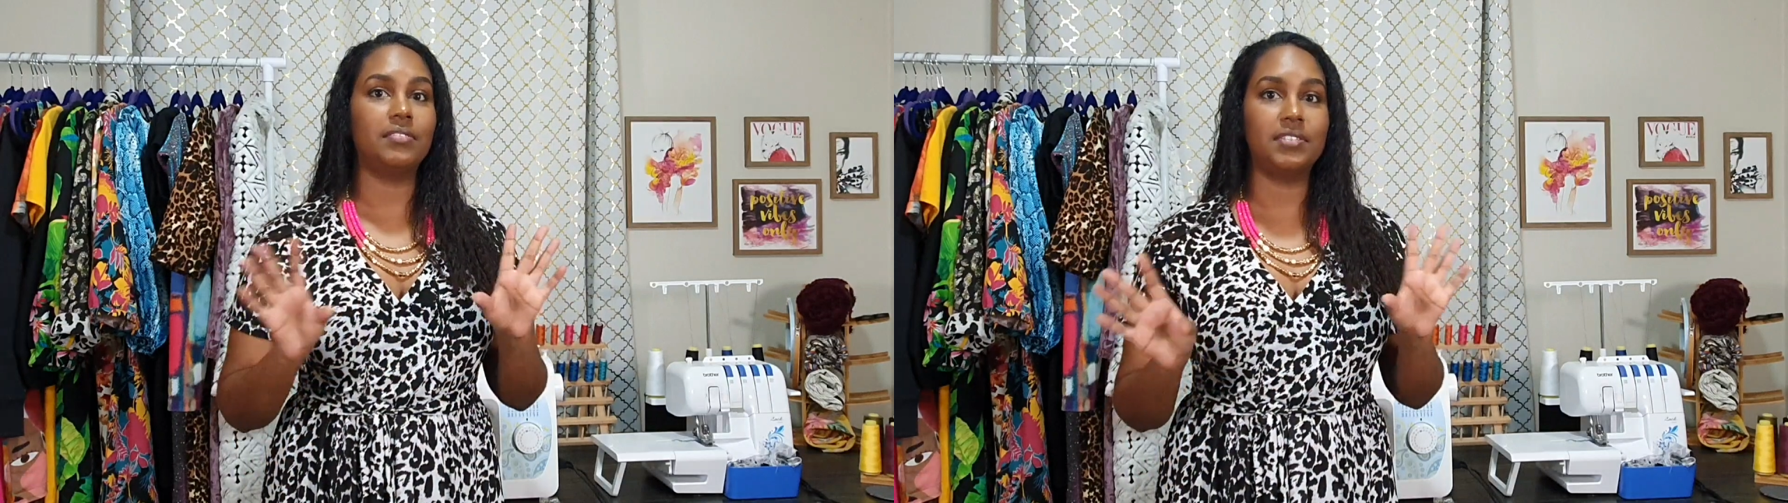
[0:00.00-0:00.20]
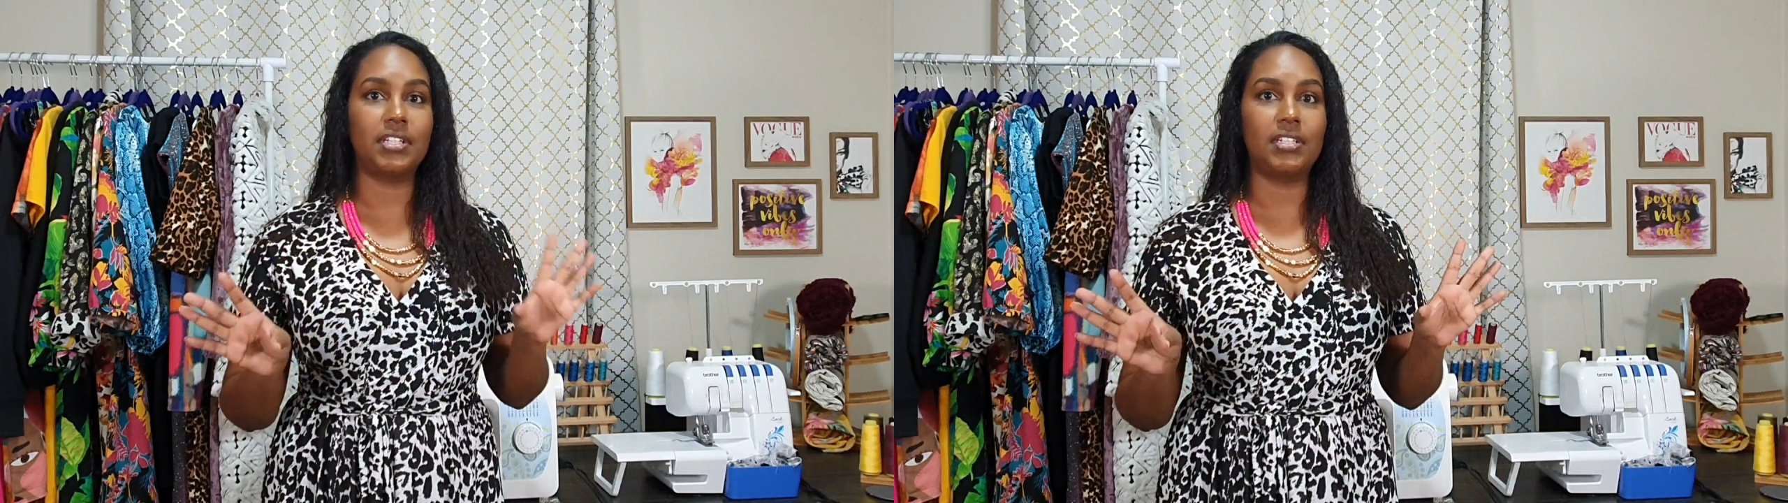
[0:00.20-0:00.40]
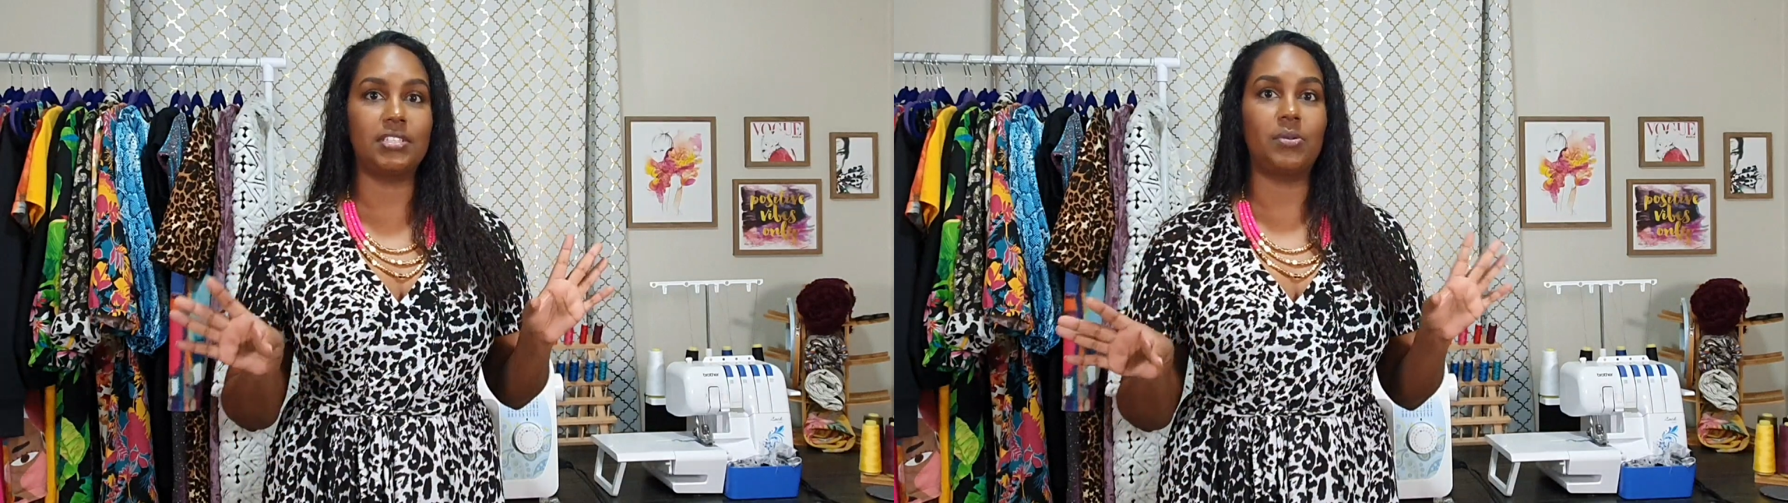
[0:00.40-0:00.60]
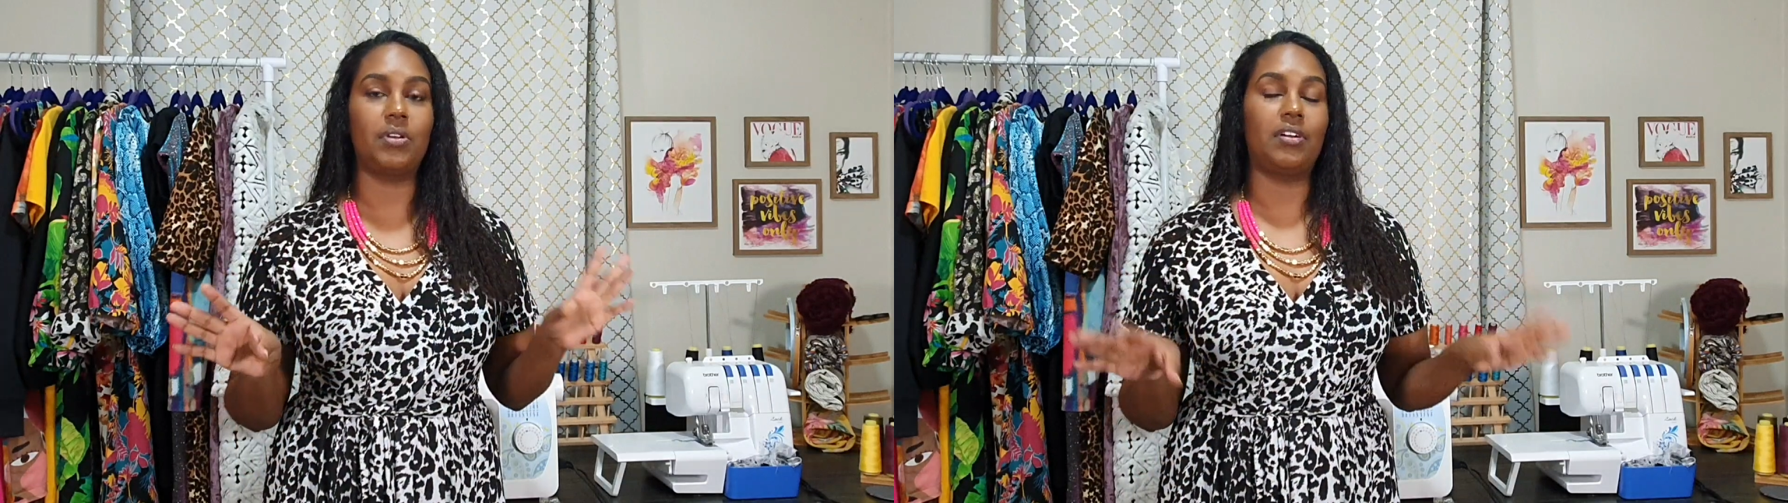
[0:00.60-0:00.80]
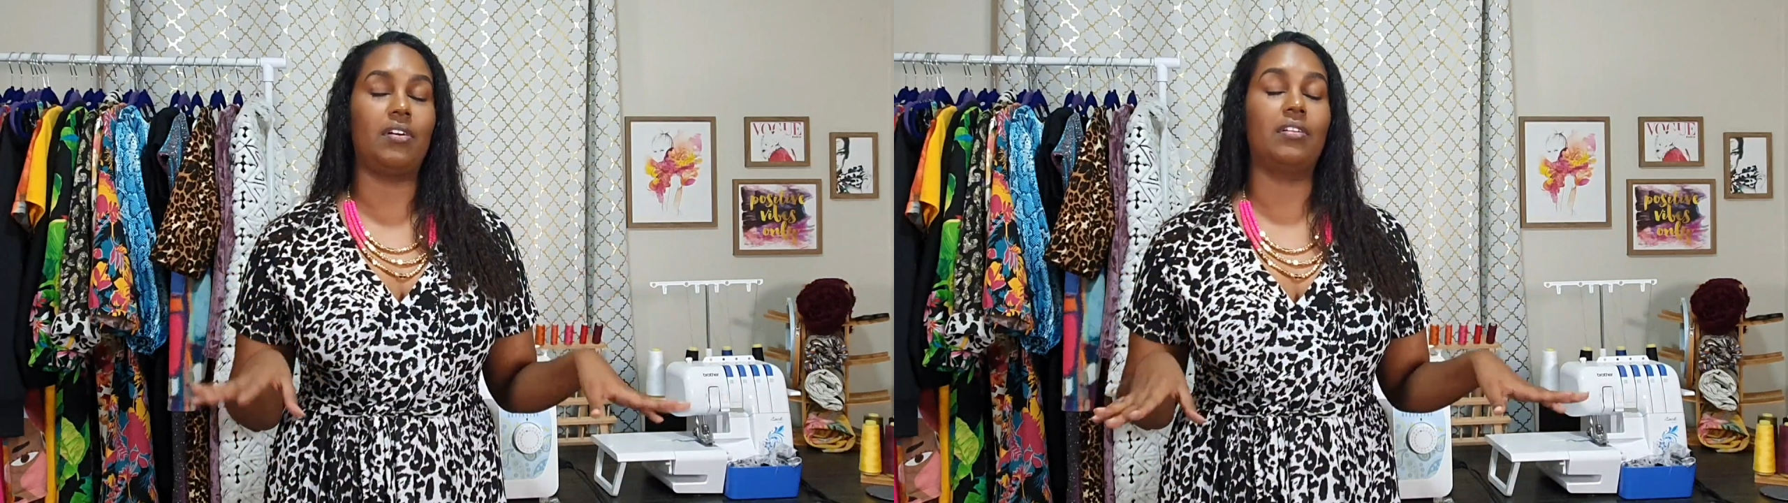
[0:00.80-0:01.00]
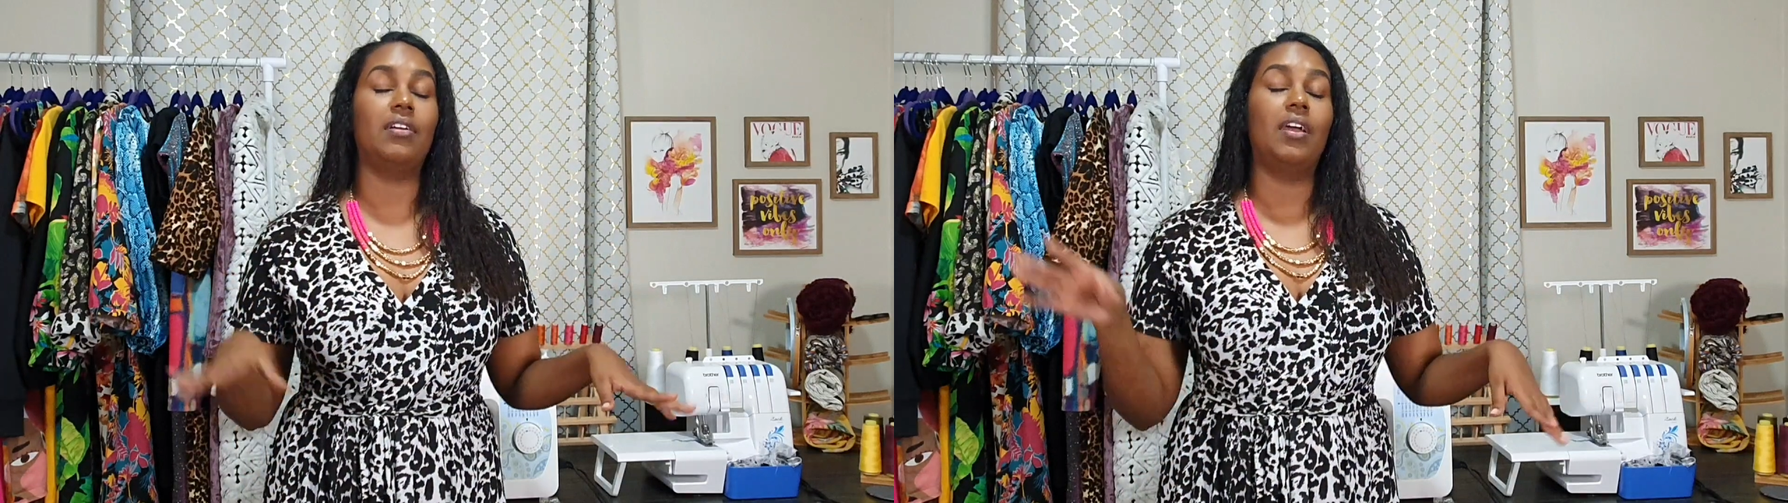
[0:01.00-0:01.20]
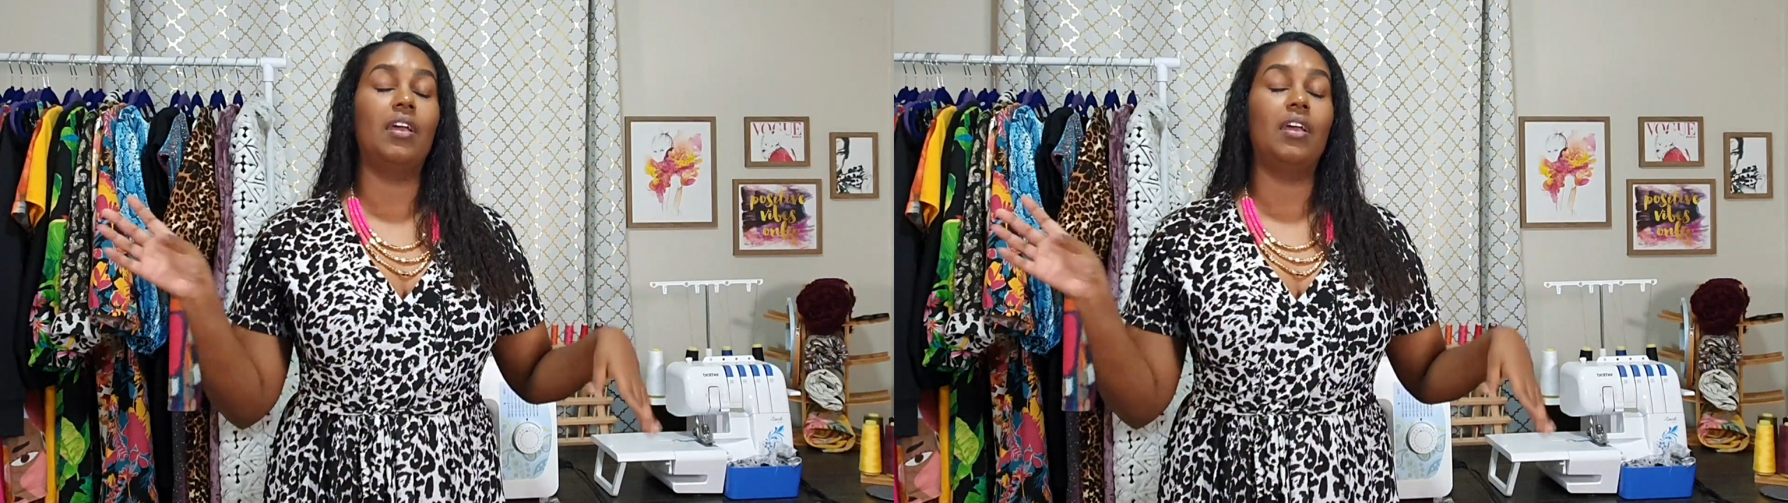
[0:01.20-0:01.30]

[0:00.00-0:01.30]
of sales going on